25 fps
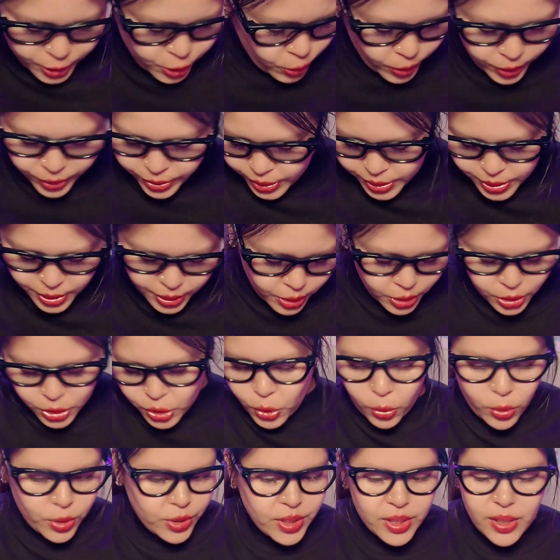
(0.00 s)
tried this in the
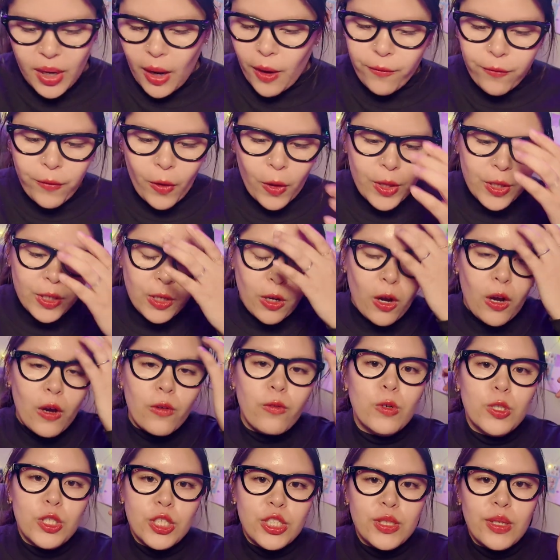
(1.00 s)
store, it's not falling
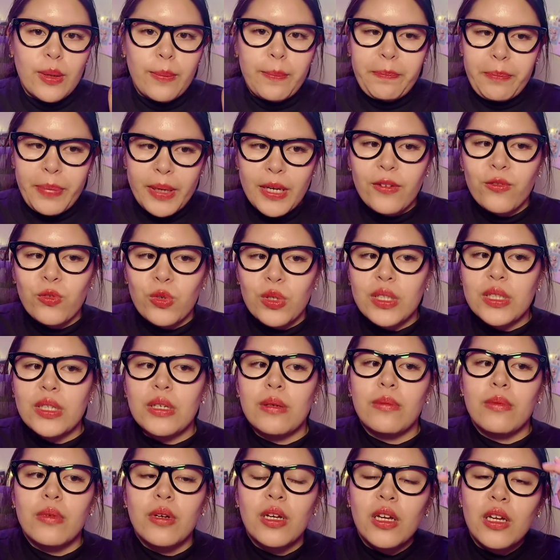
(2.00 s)
off, which is a big,
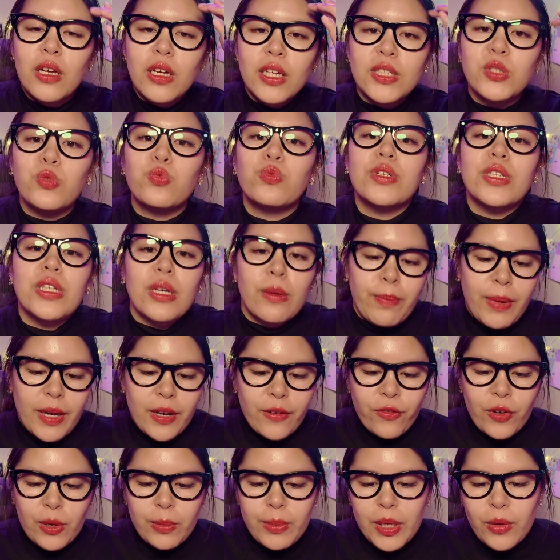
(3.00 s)
it's really
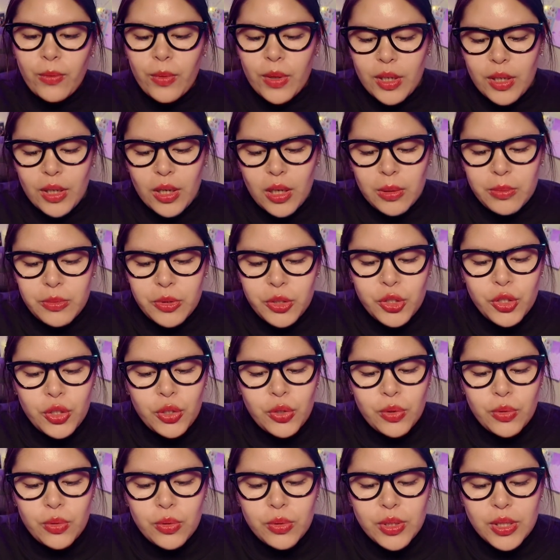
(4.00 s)
big for me when it comes
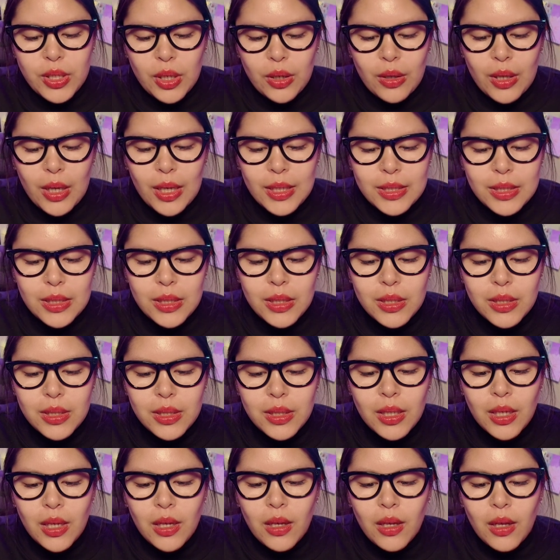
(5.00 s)
to
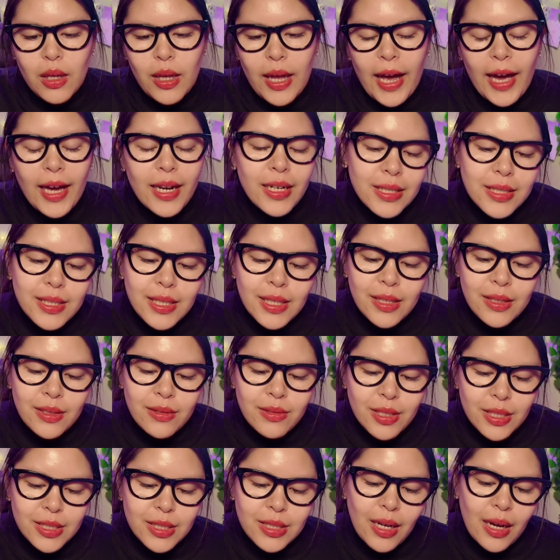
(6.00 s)
sunglasses.
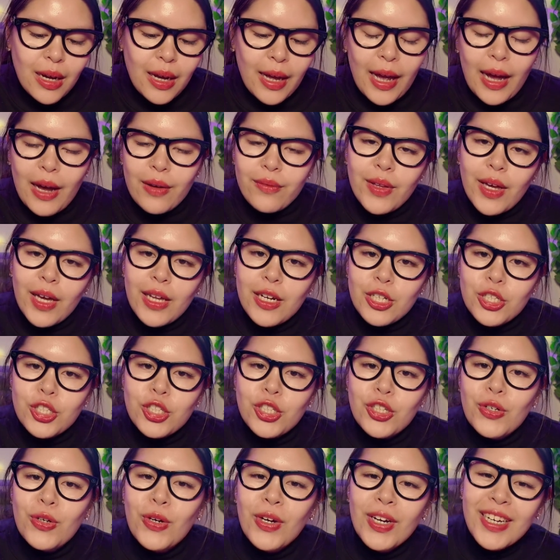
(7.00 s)
Addison does not have that
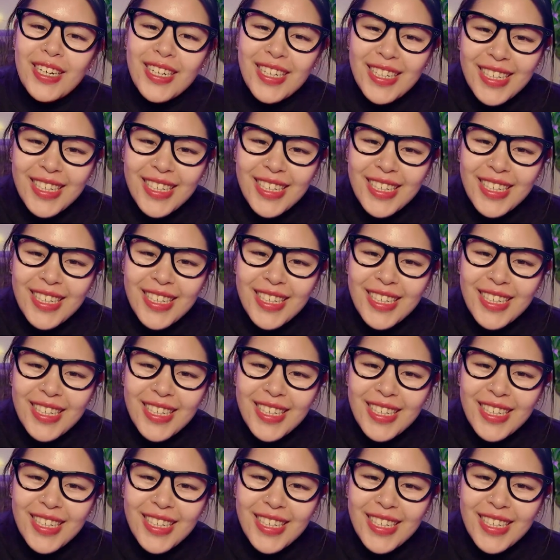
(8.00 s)
issue.